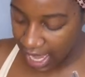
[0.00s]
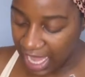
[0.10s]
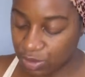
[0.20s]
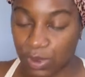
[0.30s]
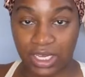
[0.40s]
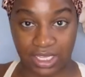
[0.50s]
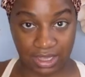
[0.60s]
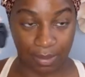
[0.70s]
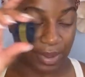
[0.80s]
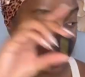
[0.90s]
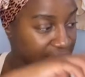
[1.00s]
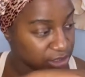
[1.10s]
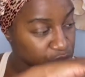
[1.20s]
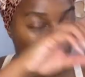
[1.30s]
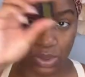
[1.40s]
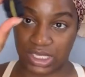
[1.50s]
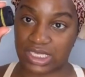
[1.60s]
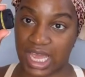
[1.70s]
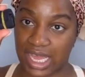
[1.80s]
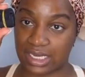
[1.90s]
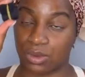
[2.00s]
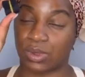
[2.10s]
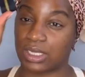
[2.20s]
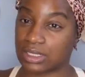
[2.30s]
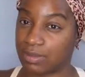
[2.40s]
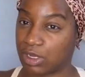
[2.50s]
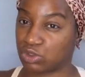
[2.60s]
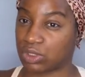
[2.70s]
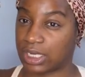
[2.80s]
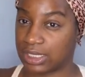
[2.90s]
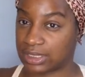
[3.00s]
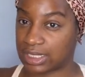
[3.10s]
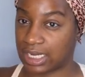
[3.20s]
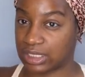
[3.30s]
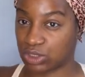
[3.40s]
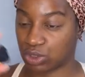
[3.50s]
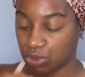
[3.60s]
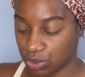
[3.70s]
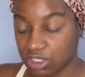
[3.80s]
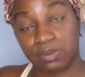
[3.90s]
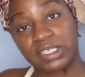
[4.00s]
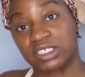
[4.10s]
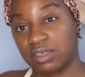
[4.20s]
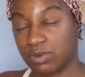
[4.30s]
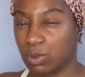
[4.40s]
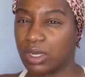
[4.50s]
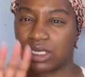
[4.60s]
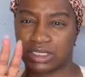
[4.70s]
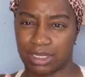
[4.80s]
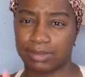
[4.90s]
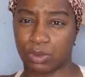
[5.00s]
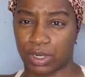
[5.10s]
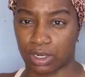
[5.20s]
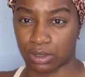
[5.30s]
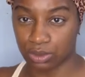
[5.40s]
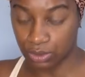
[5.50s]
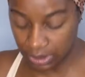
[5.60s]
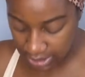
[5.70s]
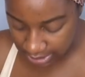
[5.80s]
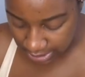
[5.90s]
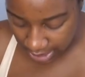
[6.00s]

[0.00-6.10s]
As well as the band to go inside of the wig to make sure that it's tight and secure, especially if you want to attempt to wear her glueless,